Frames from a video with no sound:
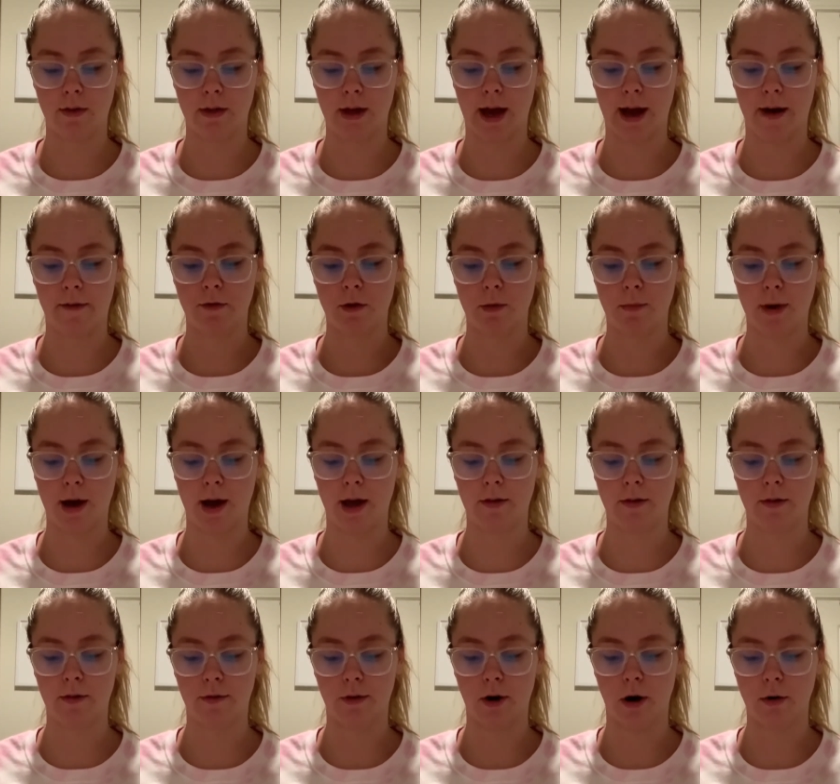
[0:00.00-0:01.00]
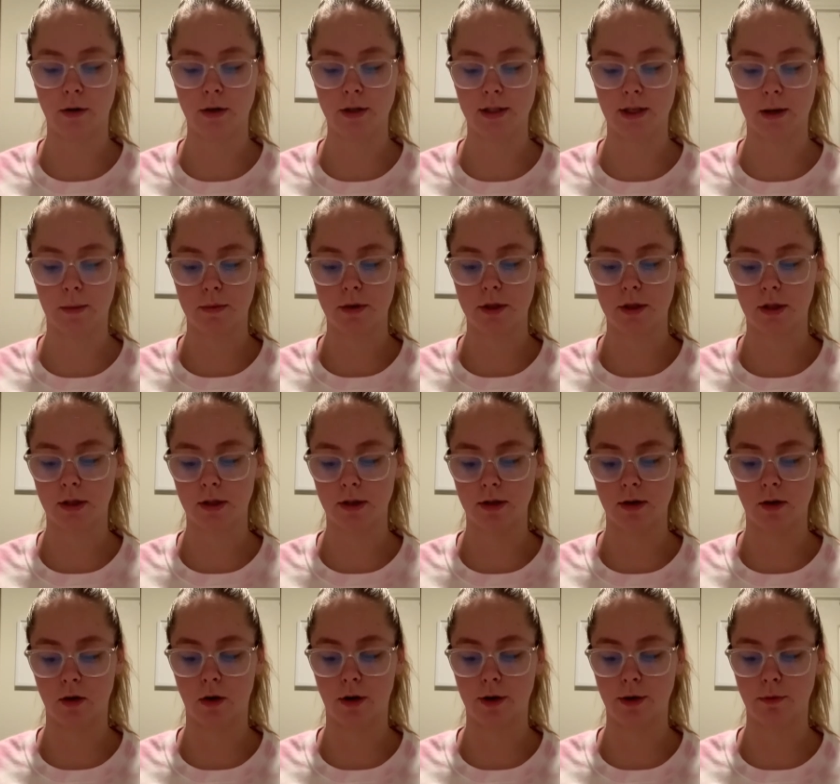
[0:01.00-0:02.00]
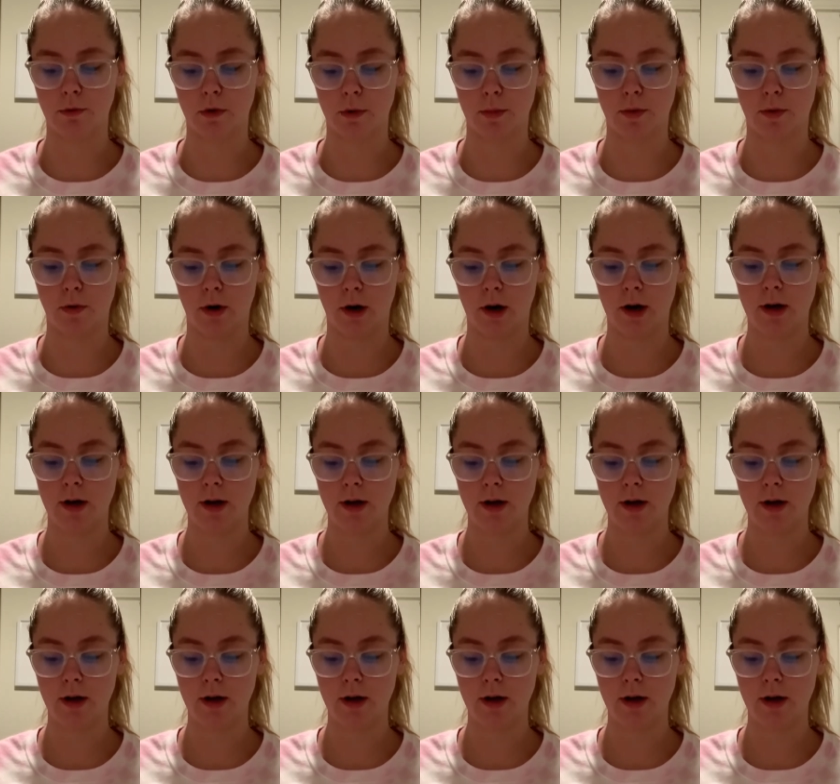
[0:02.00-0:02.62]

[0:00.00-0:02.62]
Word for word: the aftermath of our receptions on the report.